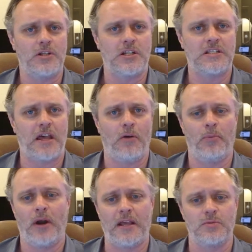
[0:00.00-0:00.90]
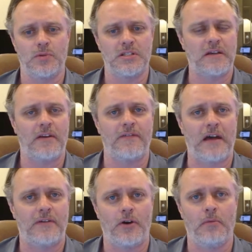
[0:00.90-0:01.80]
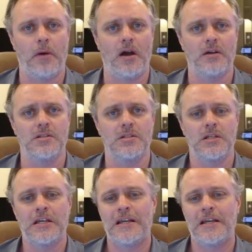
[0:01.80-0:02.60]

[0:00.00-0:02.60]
sell price was $7,500.